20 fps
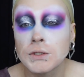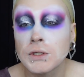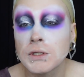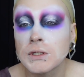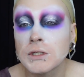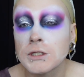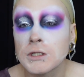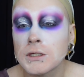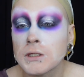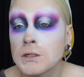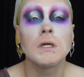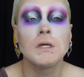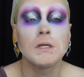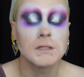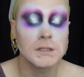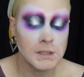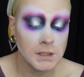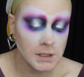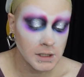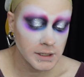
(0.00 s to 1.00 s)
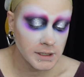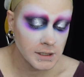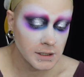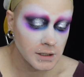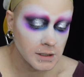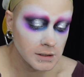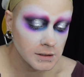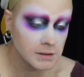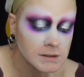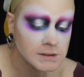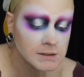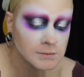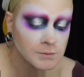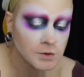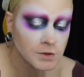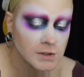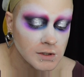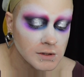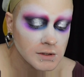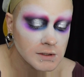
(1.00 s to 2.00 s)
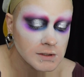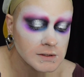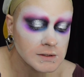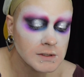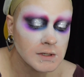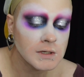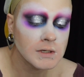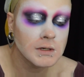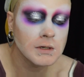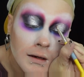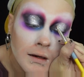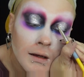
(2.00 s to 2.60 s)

just easy glitter. Some more on this side.